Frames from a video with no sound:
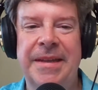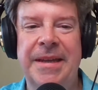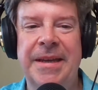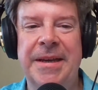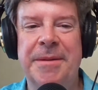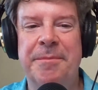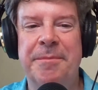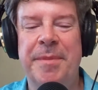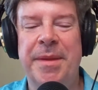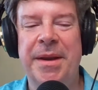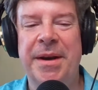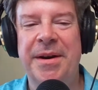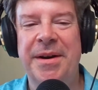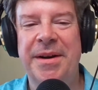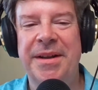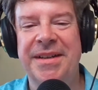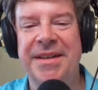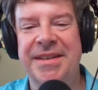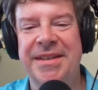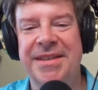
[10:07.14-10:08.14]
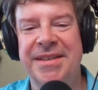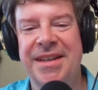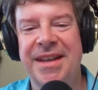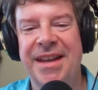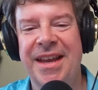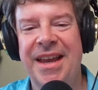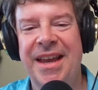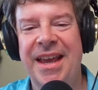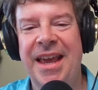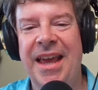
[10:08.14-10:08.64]
Yep, there it is.
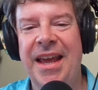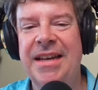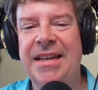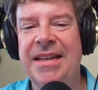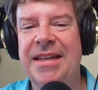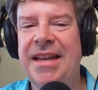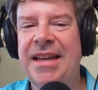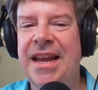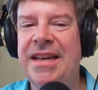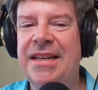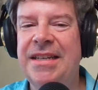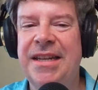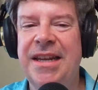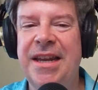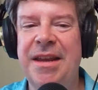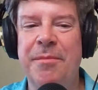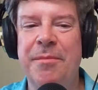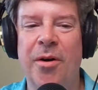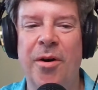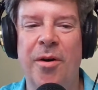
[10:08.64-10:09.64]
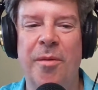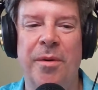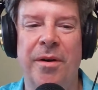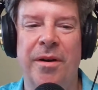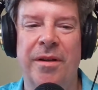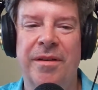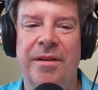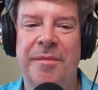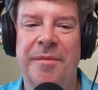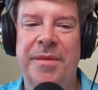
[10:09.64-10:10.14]
And
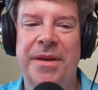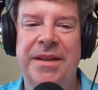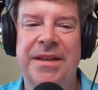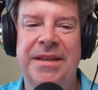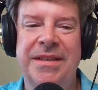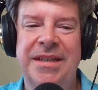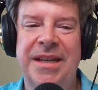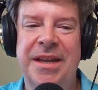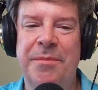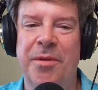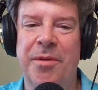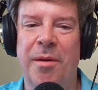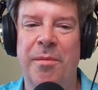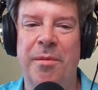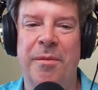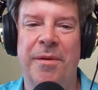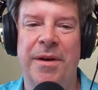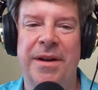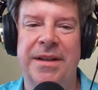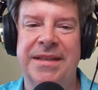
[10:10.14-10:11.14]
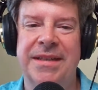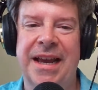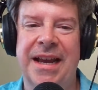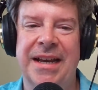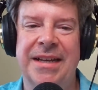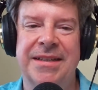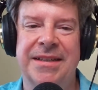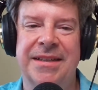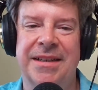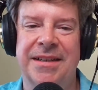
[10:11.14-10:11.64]
T-Mobile. I mean, the T-Mobile one's
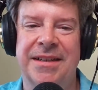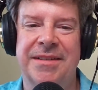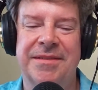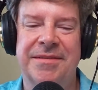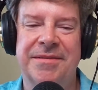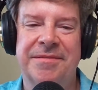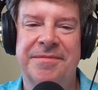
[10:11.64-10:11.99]
excellent.